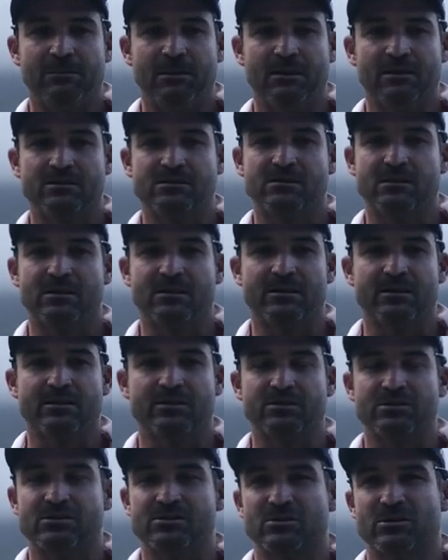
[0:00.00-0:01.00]
Yeah, so I think you
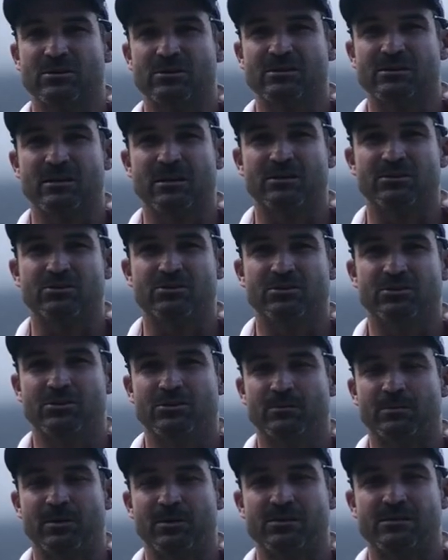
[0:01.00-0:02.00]
just got to stay true to
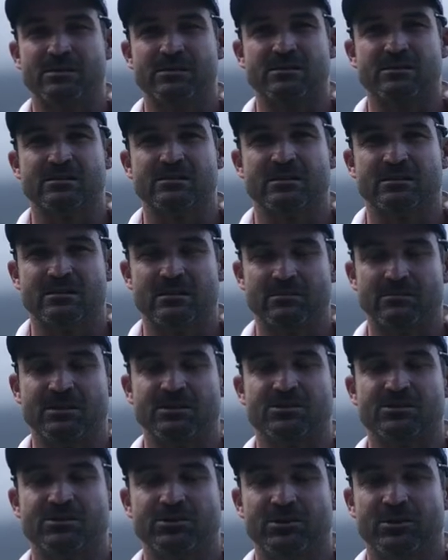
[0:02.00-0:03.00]
your processes, as I
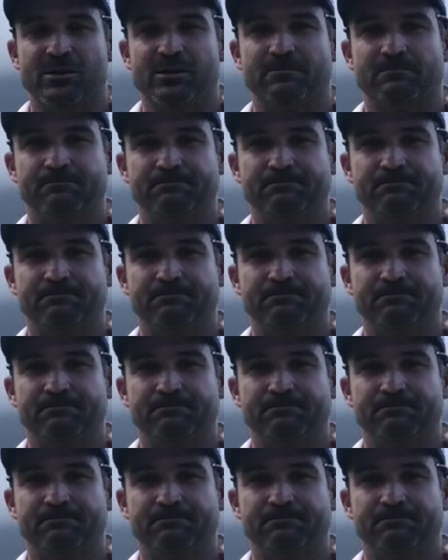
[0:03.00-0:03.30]
mentioned earlier.